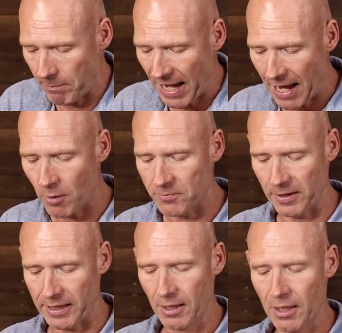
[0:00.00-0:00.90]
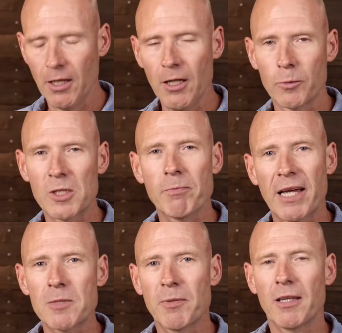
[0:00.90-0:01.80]
powerfully, which
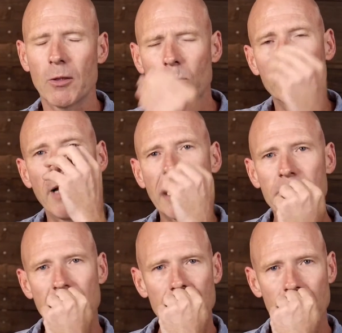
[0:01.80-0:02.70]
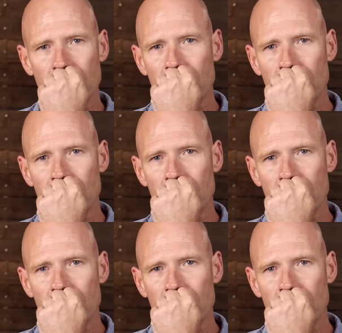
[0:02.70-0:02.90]
makes me think, well, maybe